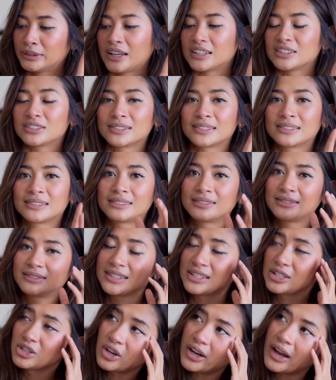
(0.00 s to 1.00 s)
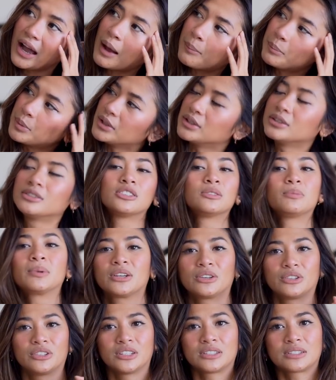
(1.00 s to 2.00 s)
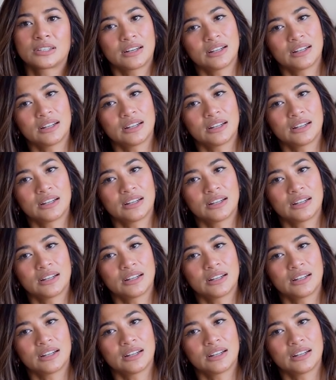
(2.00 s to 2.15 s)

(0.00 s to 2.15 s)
That just did not happen, to be honest.